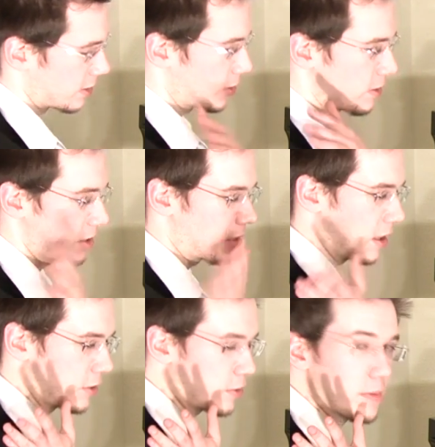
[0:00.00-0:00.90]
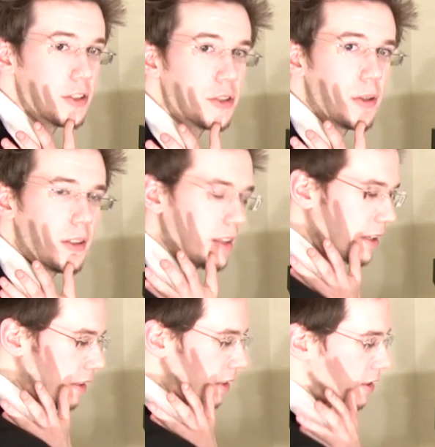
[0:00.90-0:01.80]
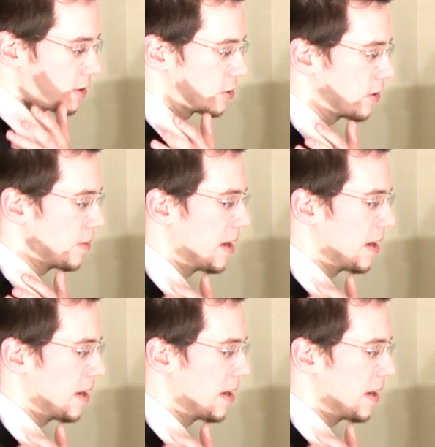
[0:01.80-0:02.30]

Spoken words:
So it starts from the shoulder. So